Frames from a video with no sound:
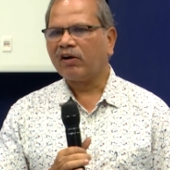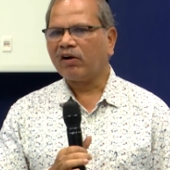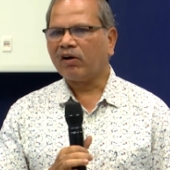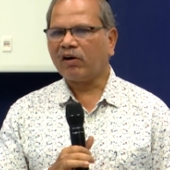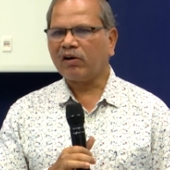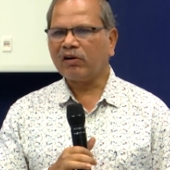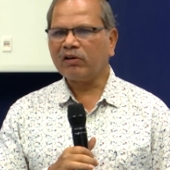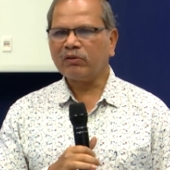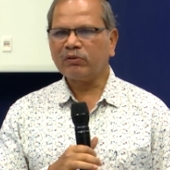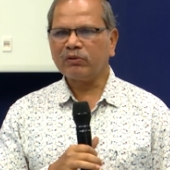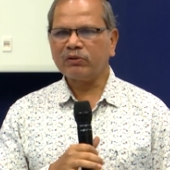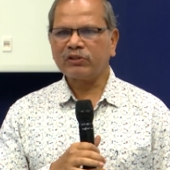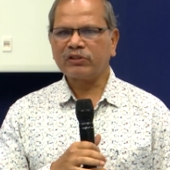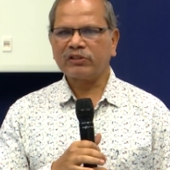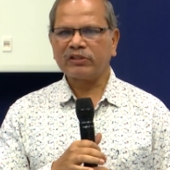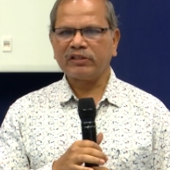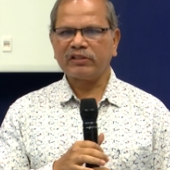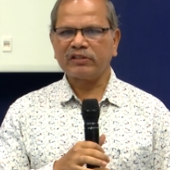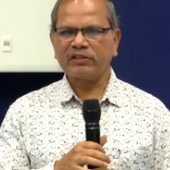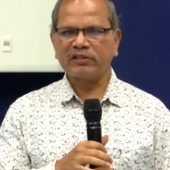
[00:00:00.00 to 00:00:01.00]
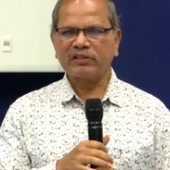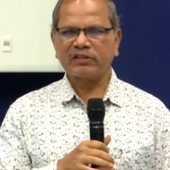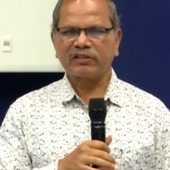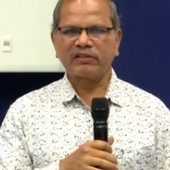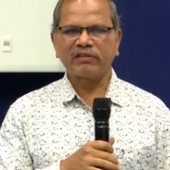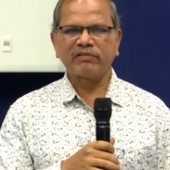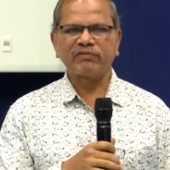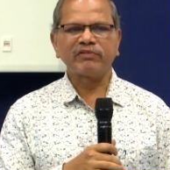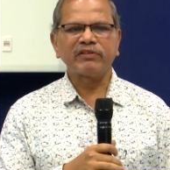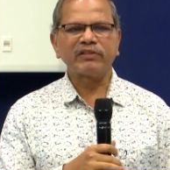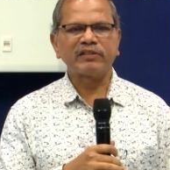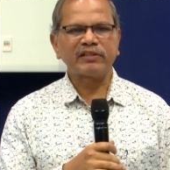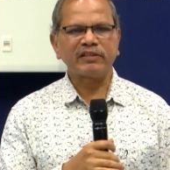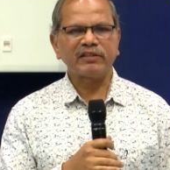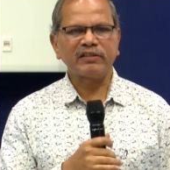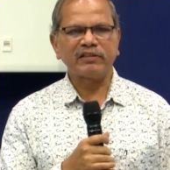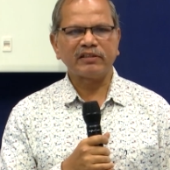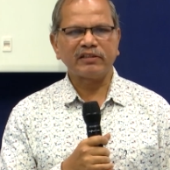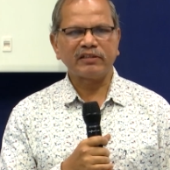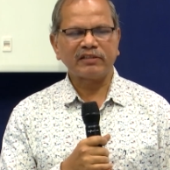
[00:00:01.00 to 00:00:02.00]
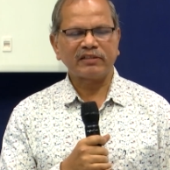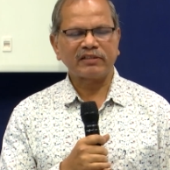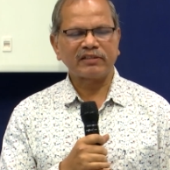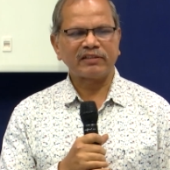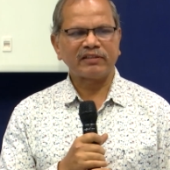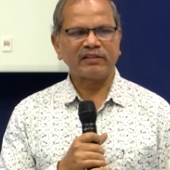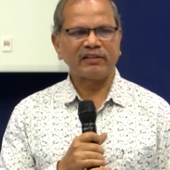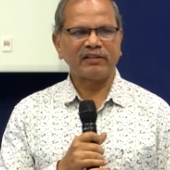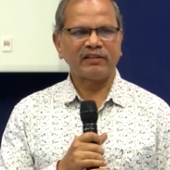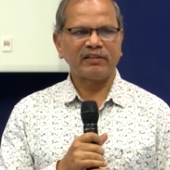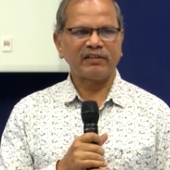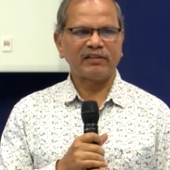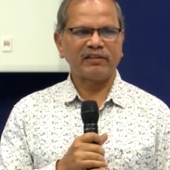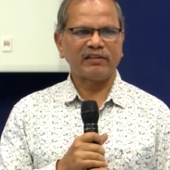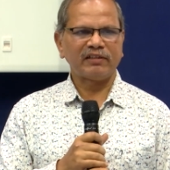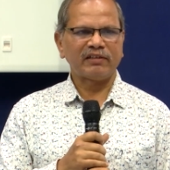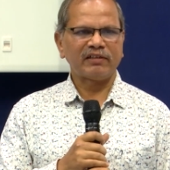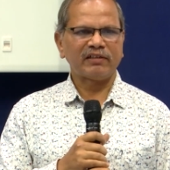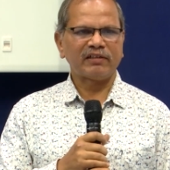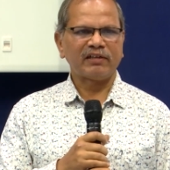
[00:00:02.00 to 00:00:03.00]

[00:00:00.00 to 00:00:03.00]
All those things, if you see this, the